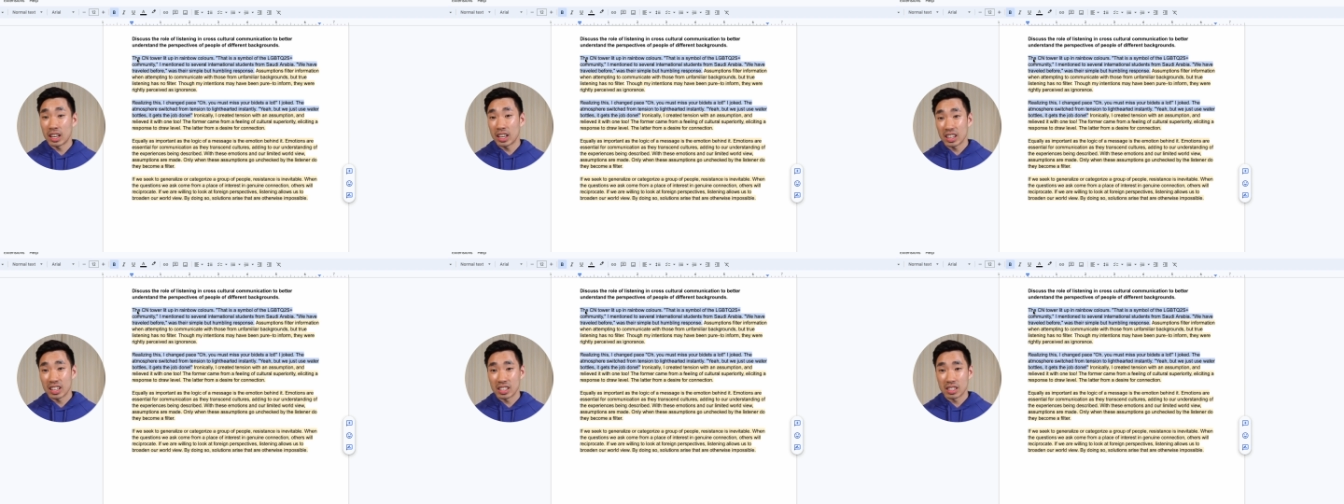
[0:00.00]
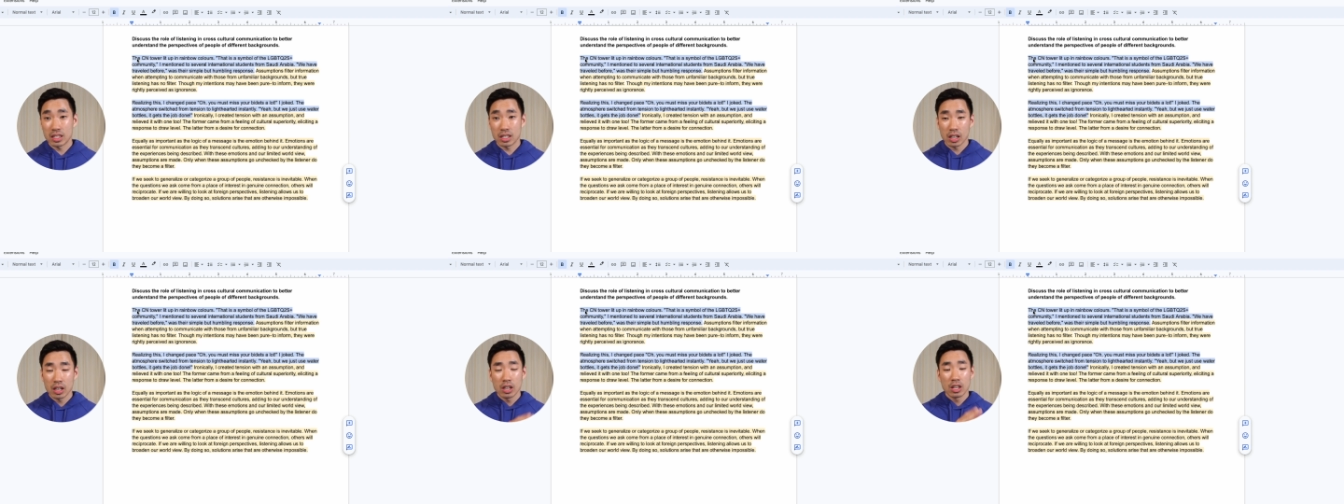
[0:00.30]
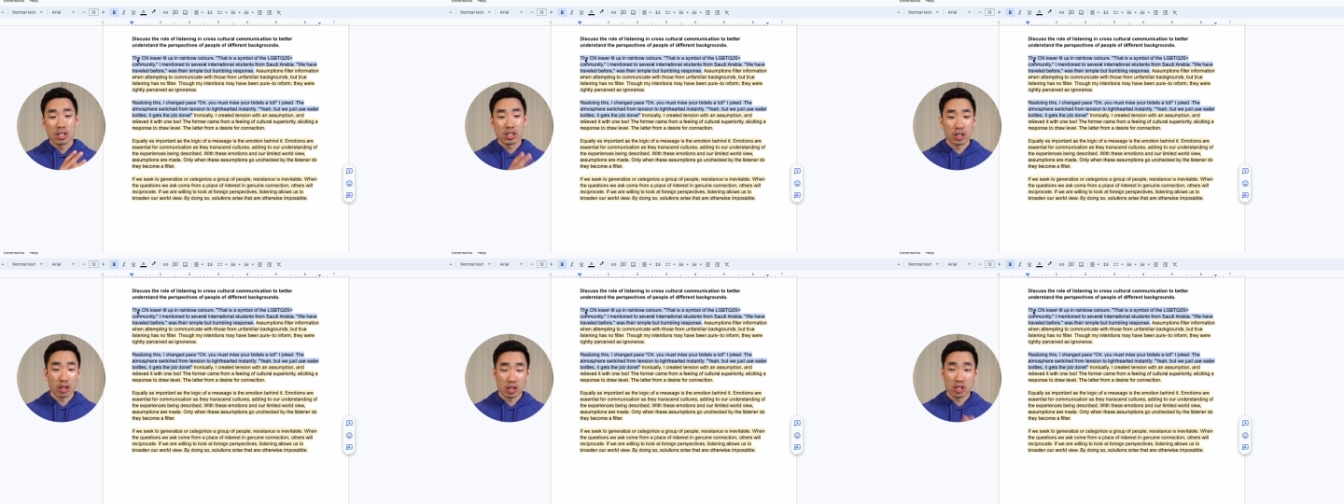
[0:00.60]
is
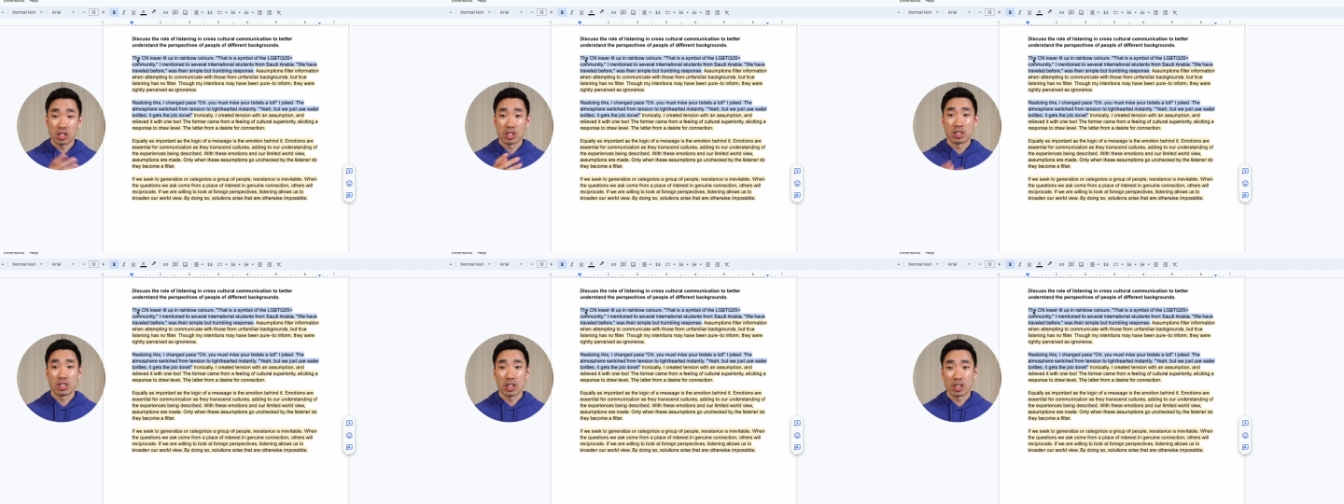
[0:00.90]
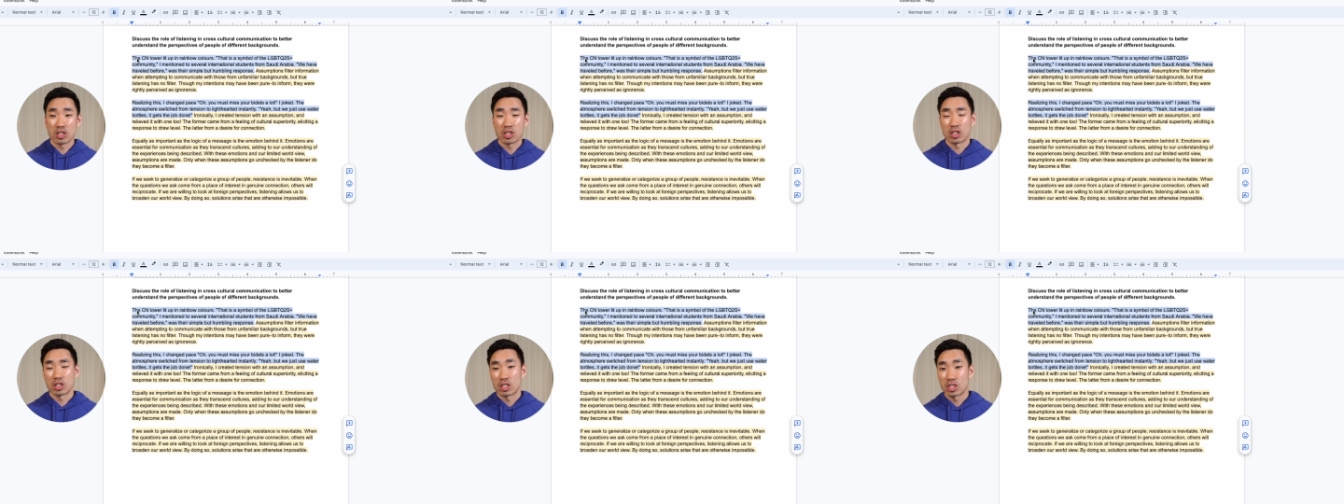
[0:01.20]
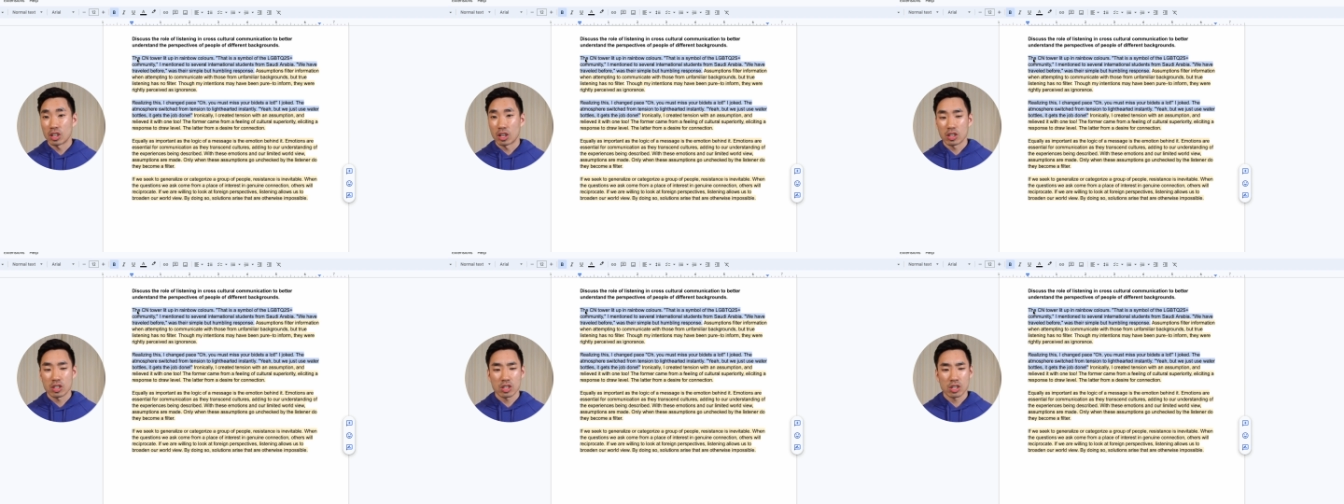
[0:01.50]
such and such and
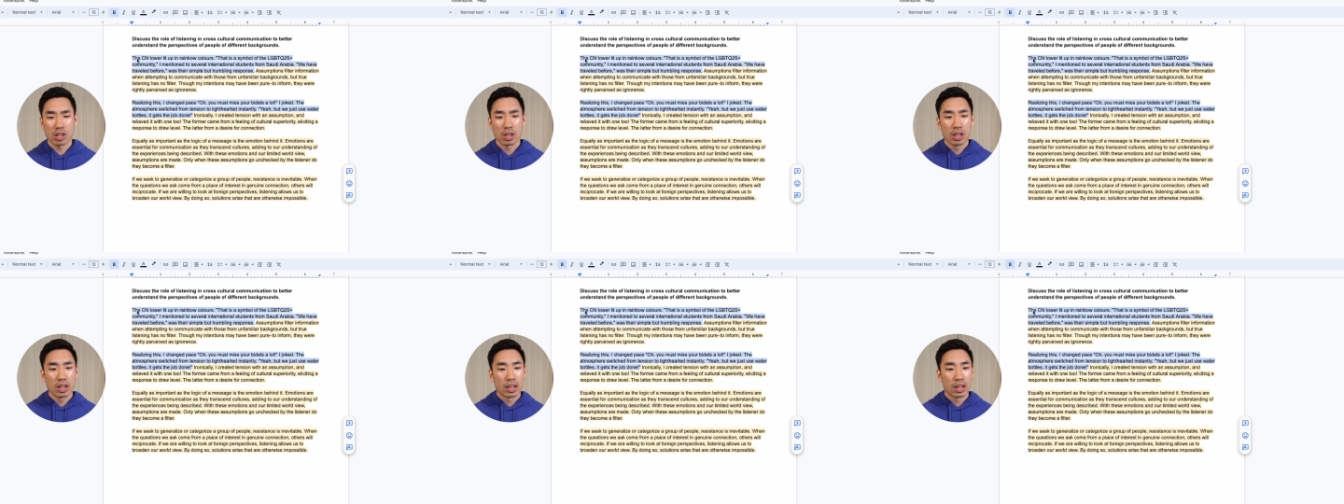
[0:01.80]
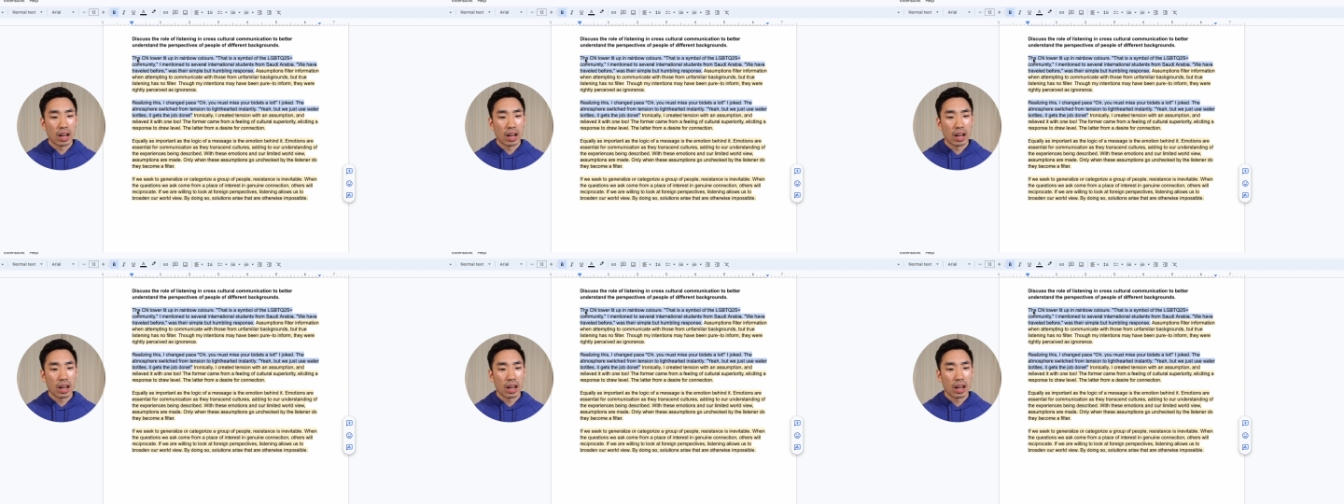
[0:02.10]
such.